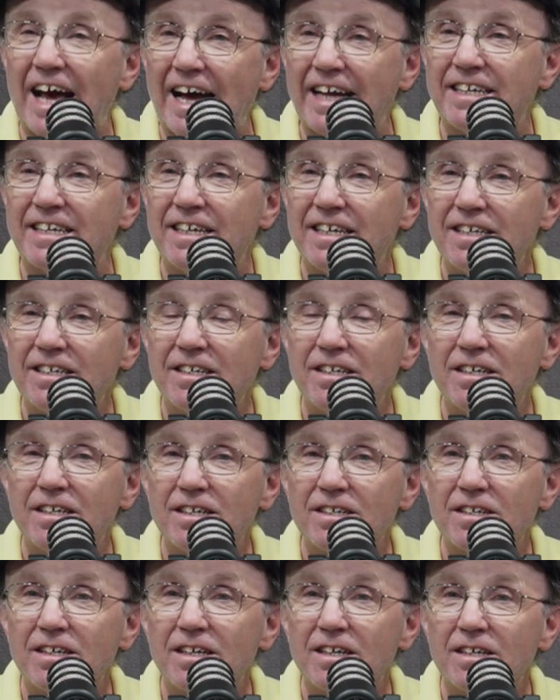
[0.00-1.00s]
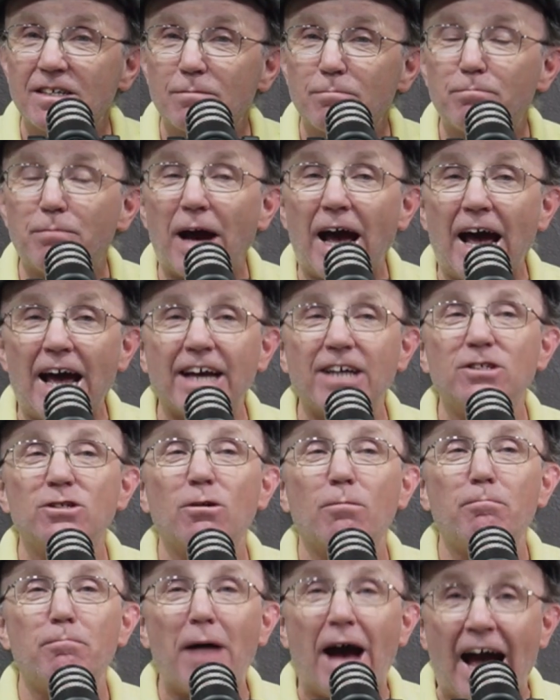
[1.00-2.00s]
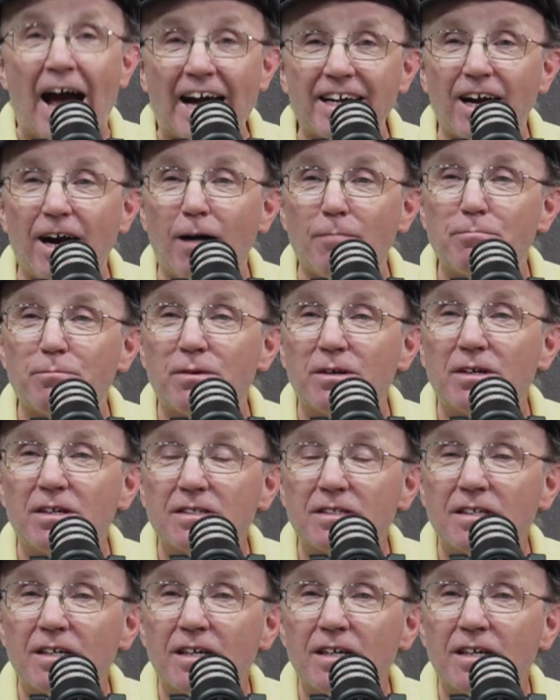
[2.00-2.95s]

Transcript: that? Banging your backup?